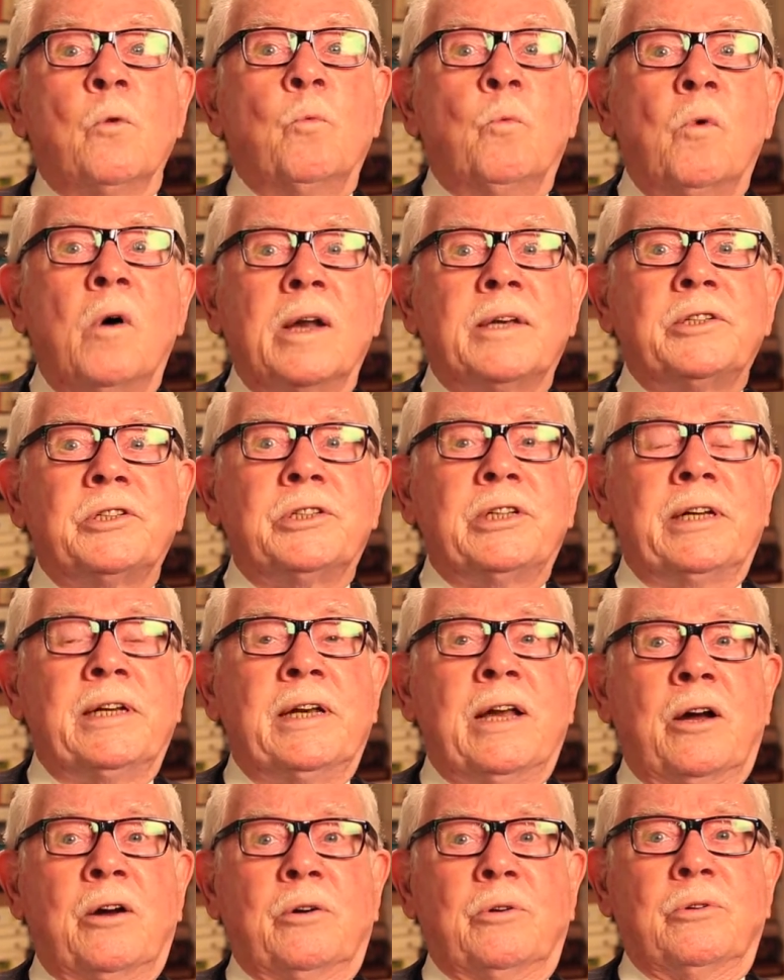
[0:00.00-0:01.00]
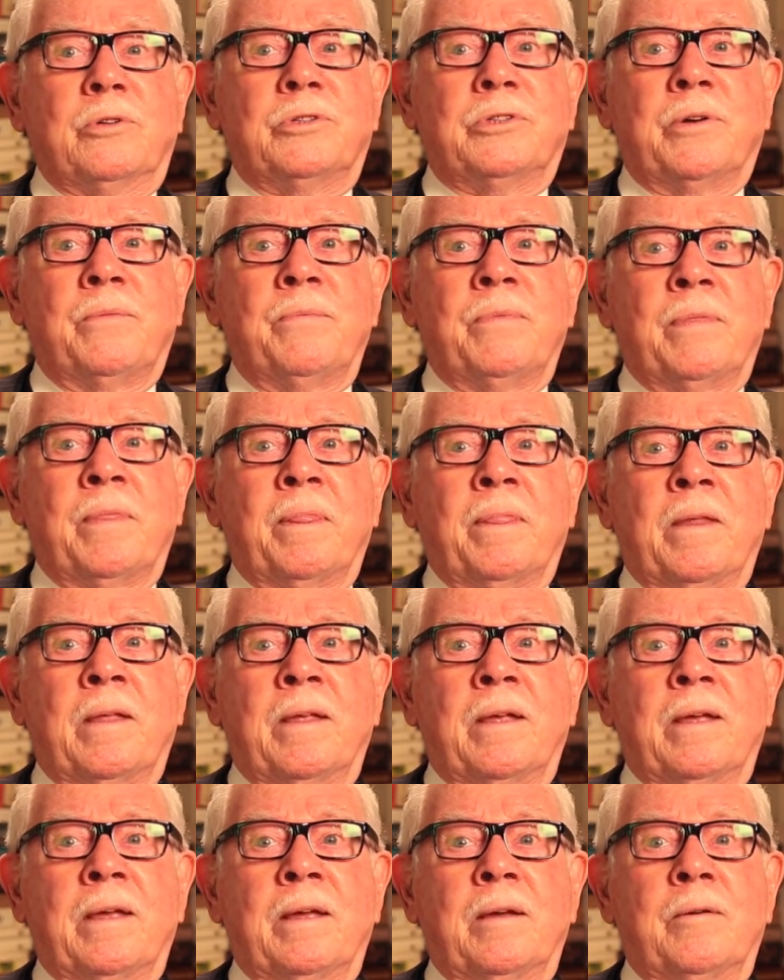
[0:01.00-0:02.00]
what she knows,
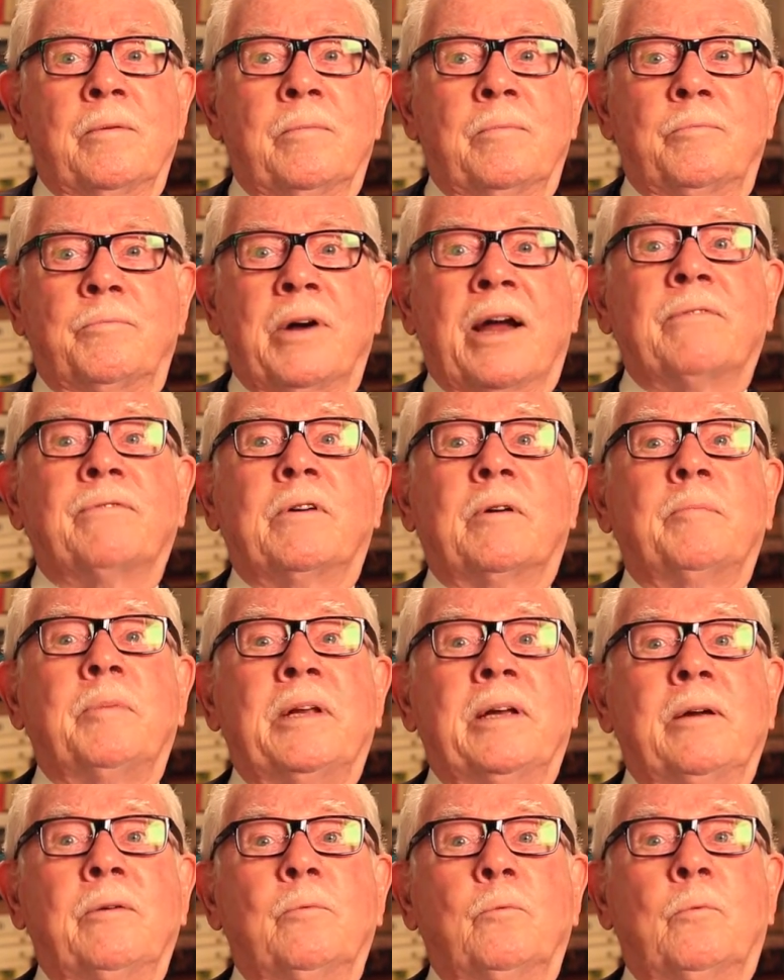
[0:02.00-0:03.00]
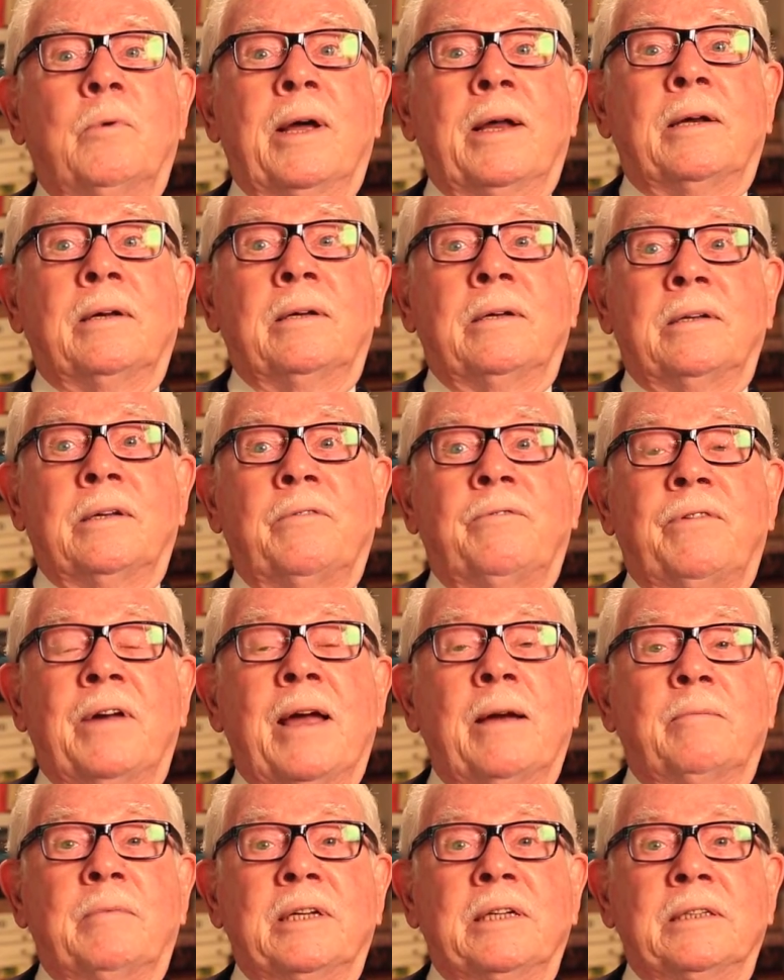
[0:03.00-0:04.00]
preferably when the
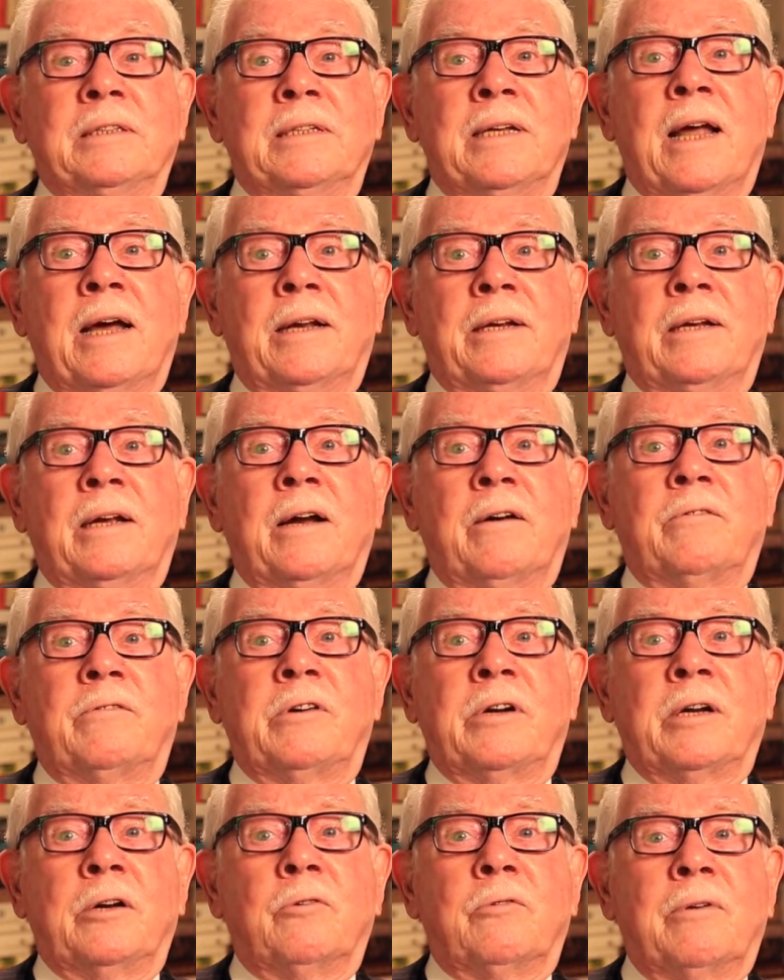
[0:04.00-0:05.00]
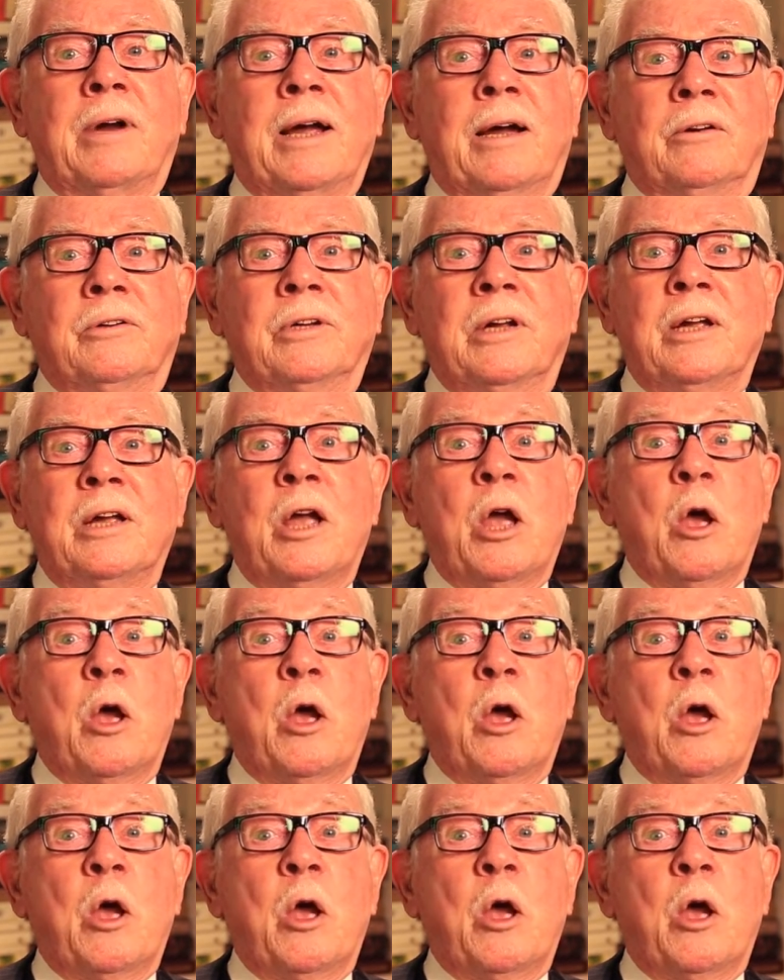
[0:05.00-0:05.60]
family's not hovering around,